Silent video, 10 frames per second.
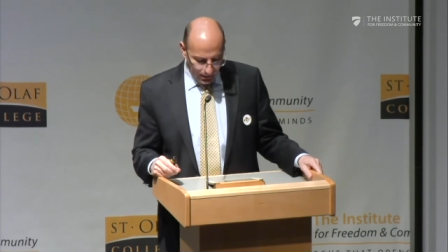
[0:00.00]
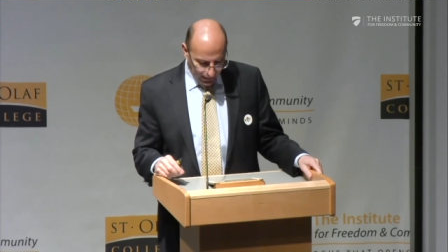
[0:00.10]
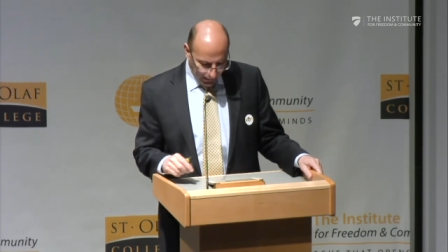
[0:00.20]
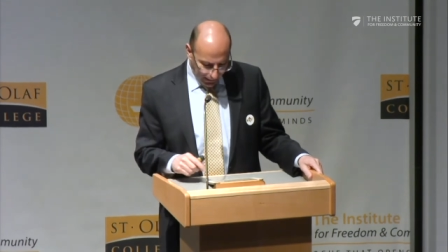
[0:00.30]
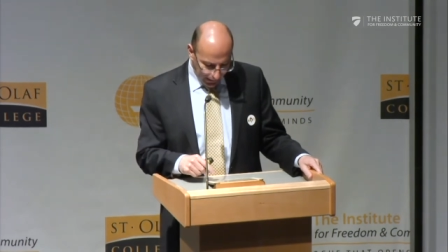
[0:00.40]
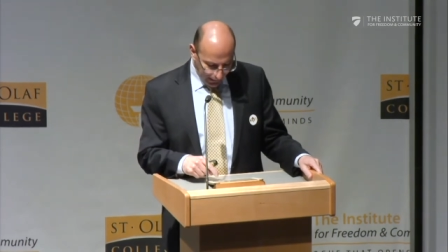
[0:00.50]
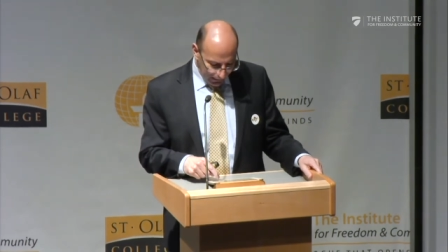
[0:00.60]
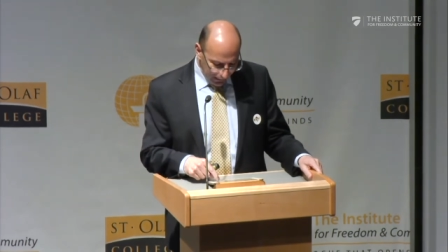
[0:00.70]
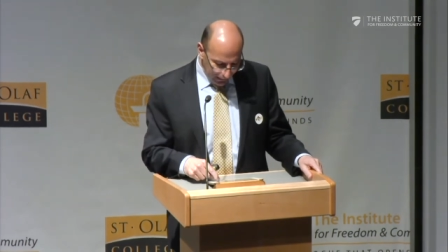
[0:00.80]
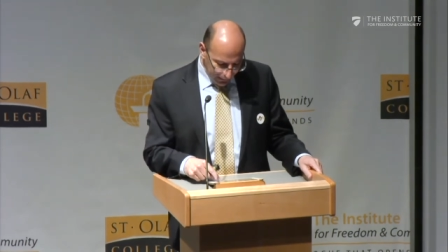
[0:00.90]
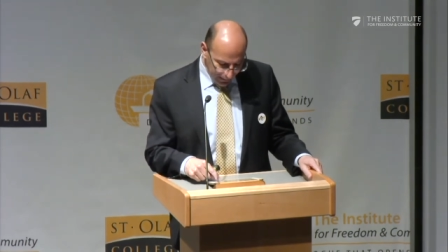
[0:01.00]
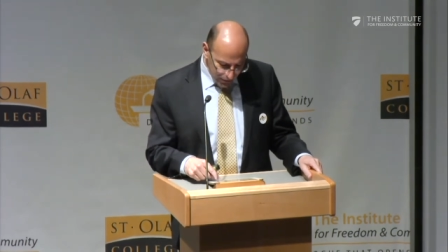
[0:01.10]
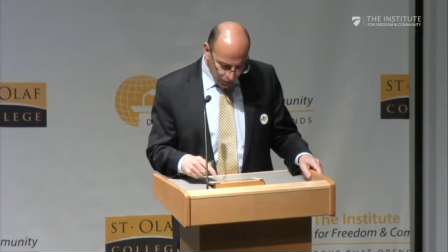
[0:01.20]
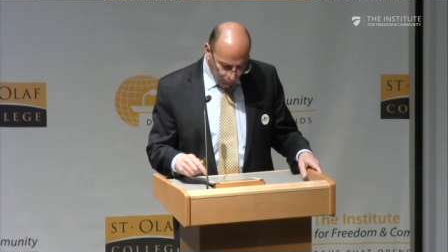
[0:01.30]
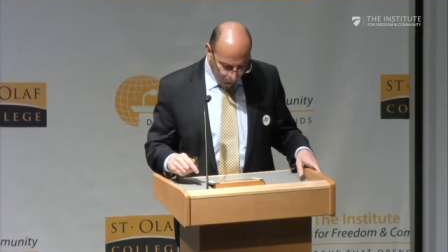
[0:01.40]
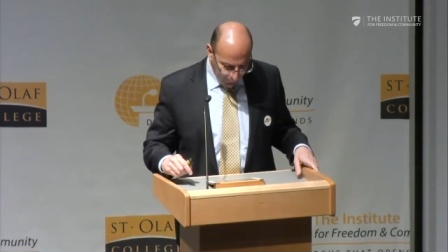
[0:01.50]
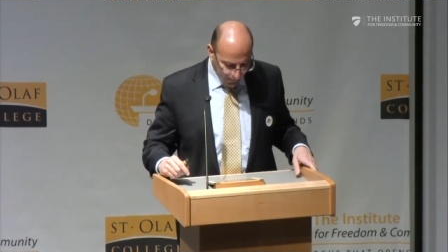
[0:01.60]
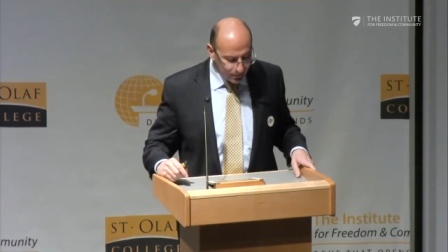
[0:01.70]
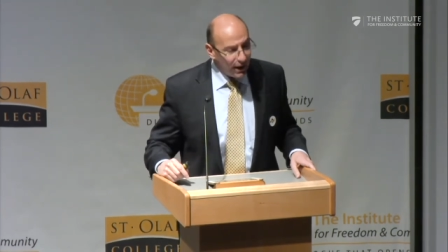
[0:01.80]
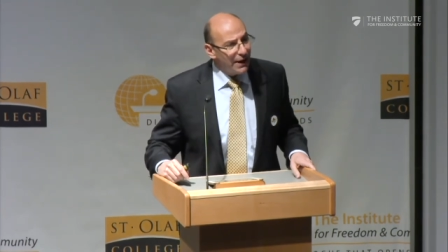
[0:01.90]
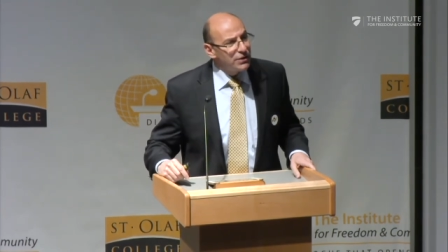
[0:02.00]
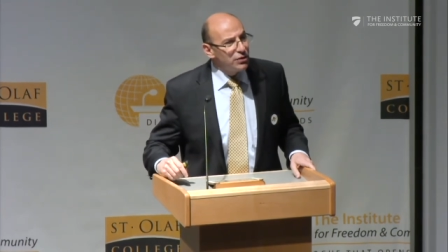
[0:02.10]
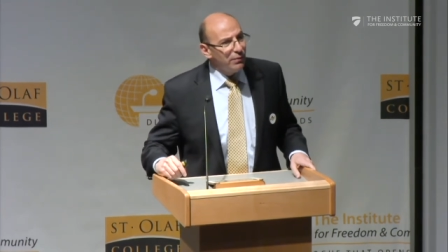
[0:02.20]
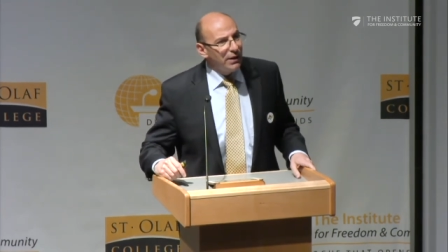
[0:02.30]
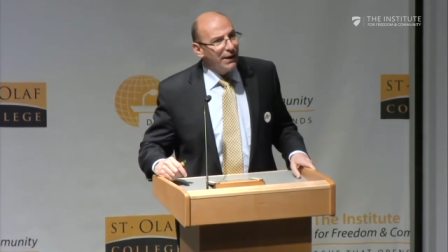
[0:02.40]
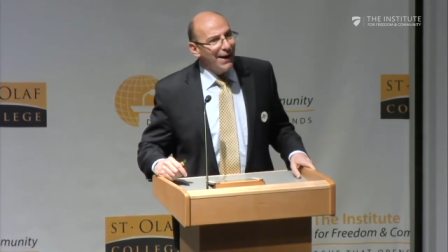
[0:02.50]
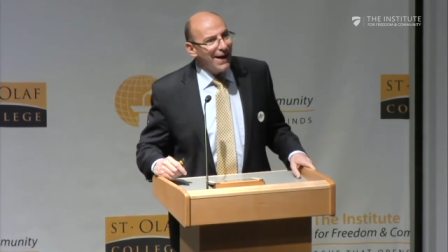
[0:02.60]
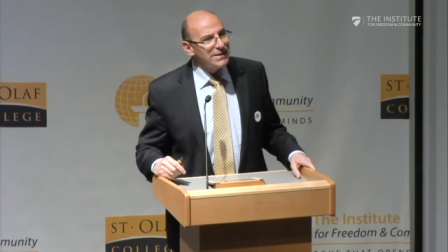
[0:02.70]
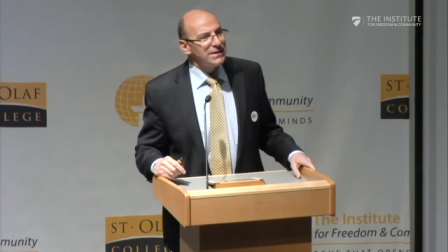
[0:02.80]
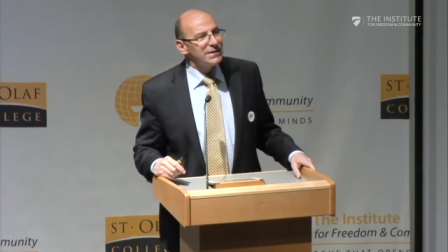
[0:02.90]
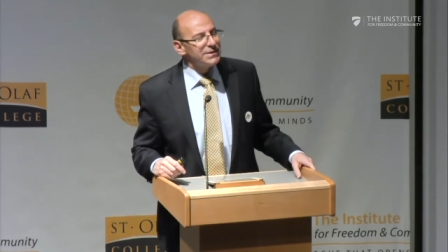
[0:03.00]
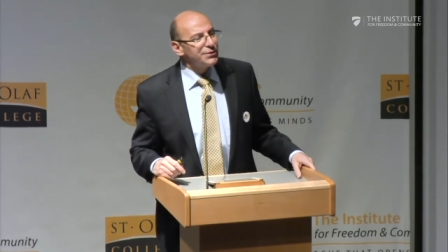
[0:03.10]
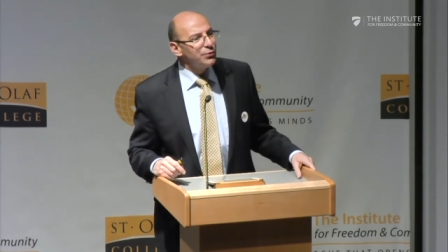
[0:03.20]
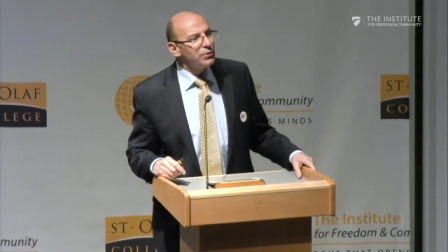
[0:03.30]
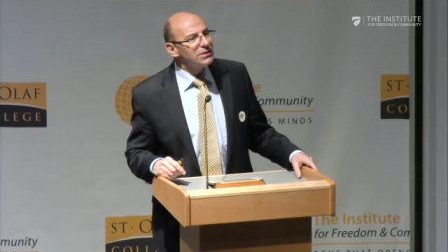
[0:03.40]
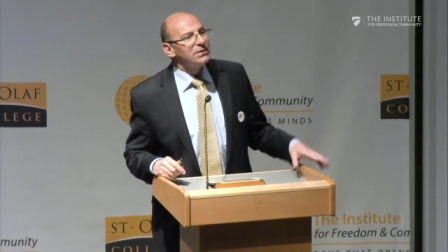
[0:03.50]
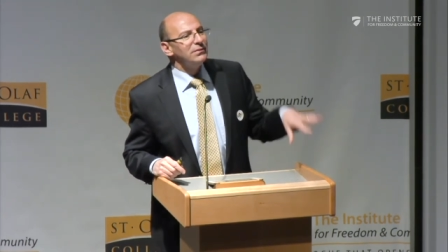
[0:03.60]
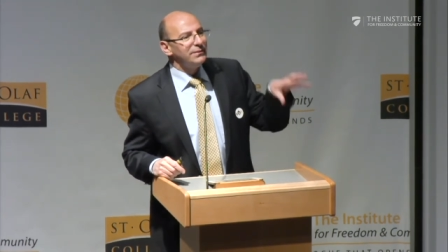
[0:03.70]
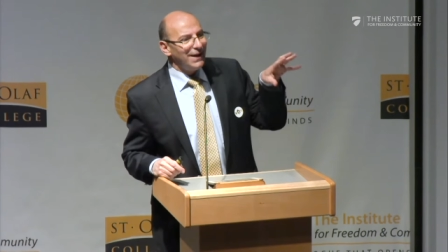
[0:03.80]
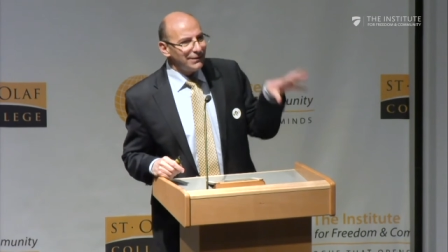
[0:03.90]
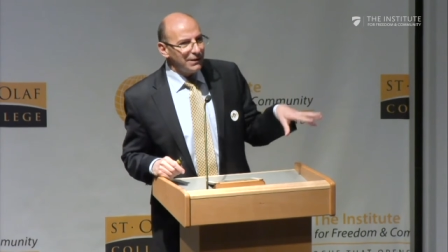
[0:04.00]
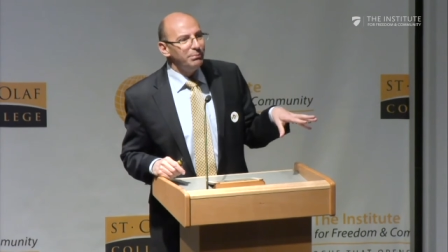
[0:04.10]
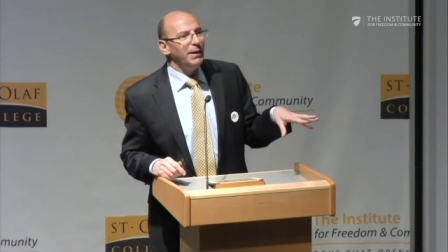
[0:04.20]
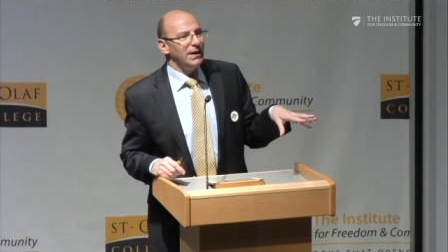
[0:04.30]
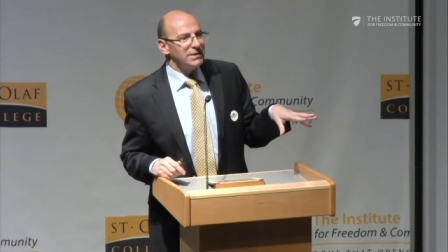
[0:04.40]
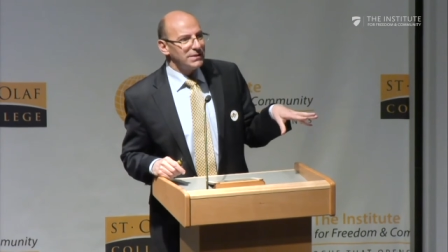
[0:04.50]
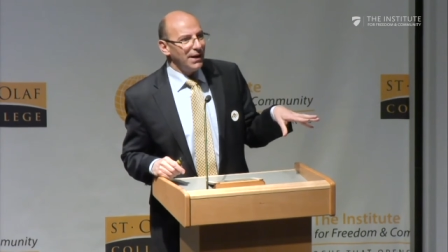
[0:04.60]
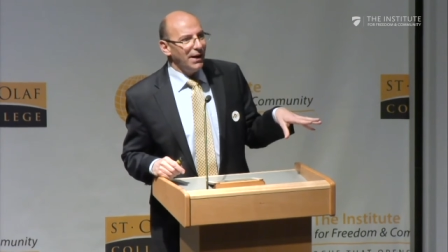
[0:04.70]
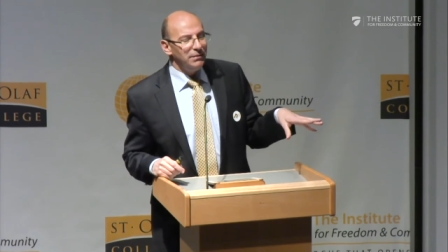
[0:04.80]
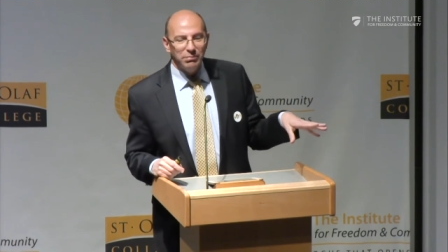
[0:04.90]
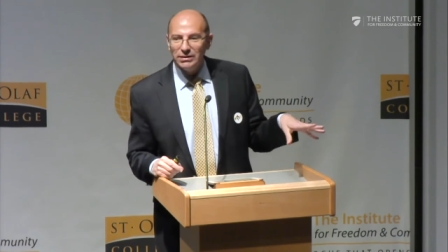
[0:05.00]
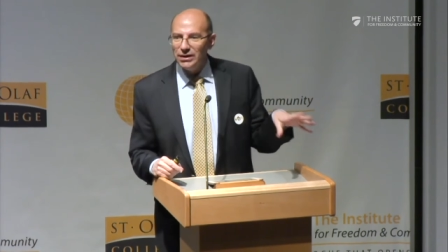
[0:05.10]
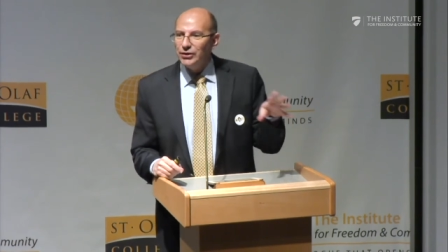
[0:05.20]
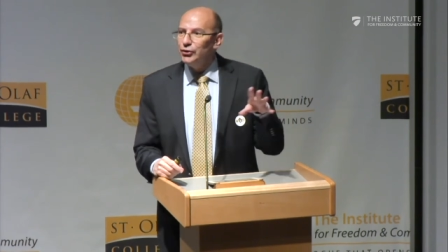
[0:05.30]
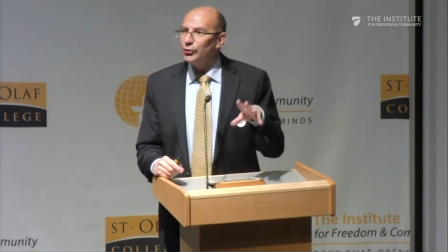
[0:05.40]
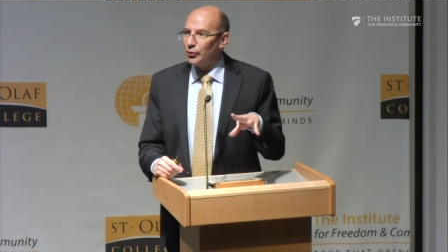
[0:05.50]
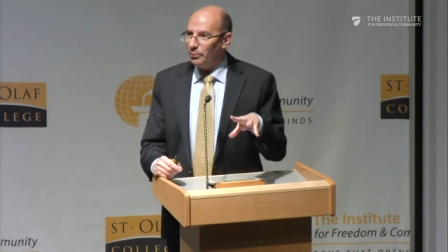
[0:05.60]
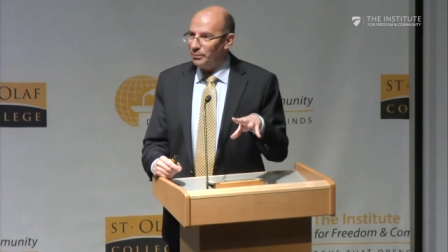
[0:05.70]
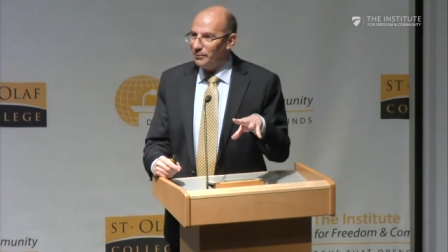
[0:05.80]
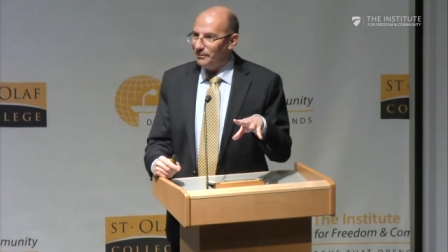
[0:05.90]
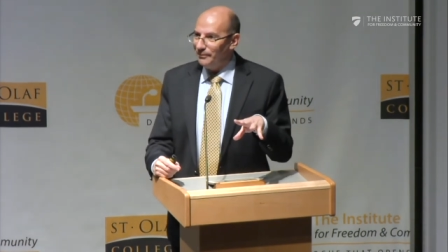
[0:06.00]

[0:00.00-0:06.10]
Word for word: Uh, this conflict actually has its root not in Palestine, but in Europe.